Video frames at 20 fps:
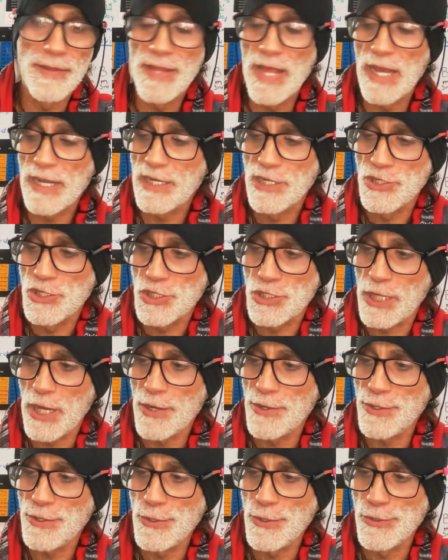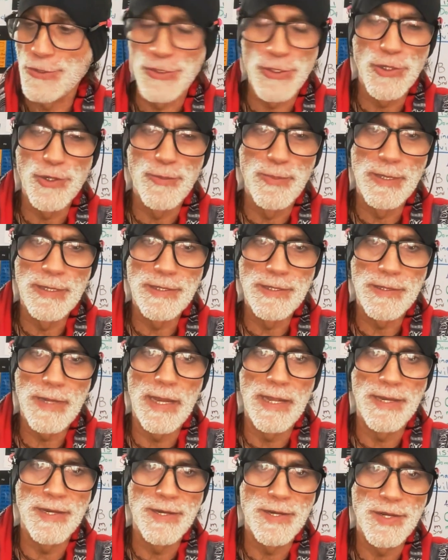they can just go to YouTube
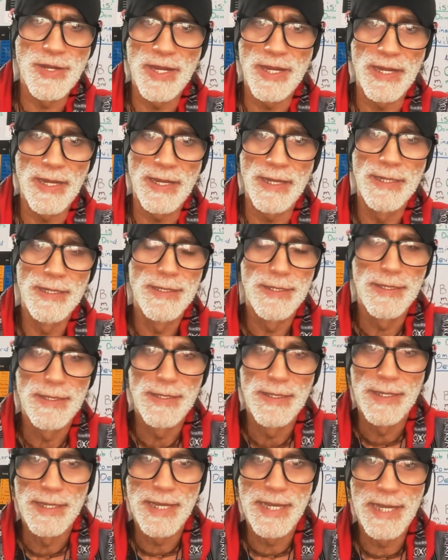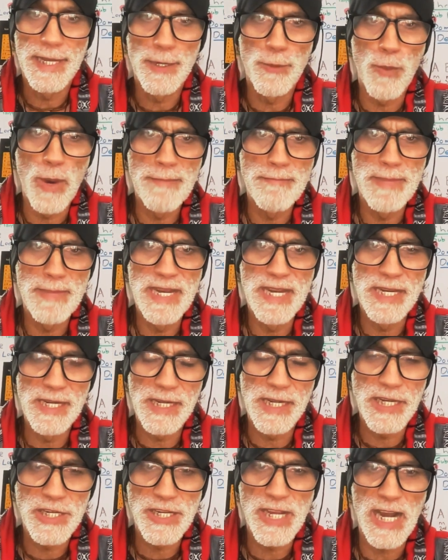and get a 1 minute
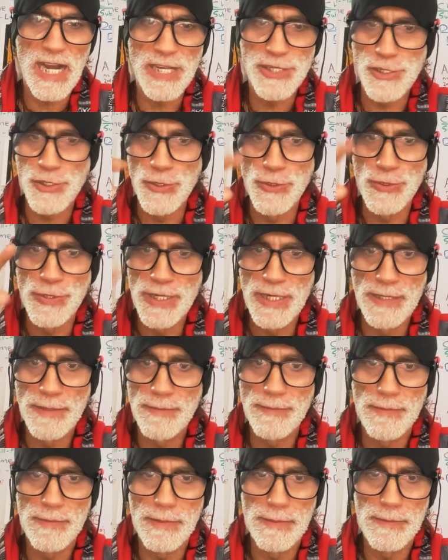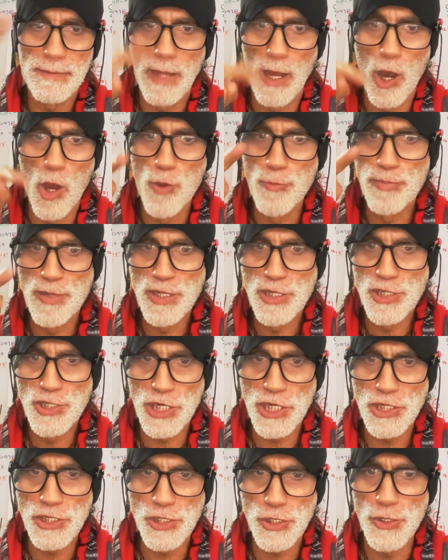guitar tuner, open
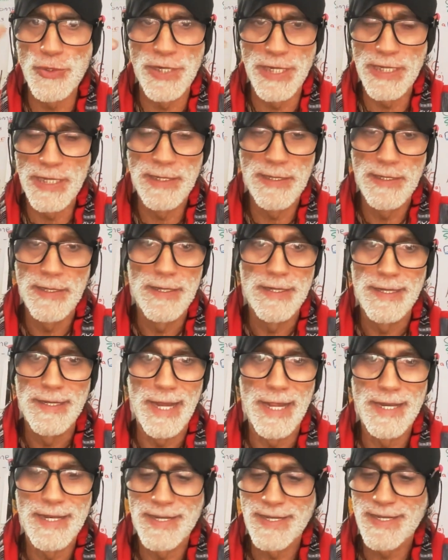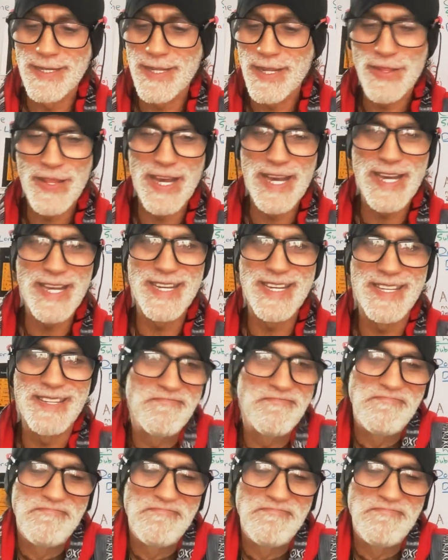G tuning, and they've